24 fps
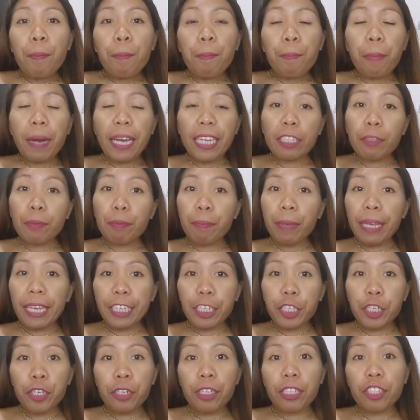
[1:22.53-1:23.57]
might
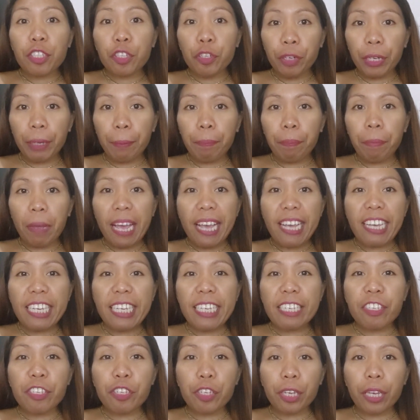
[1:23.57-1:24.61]
make your trip
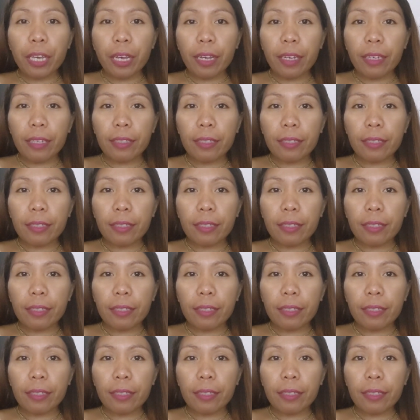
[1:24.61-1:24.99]
easier.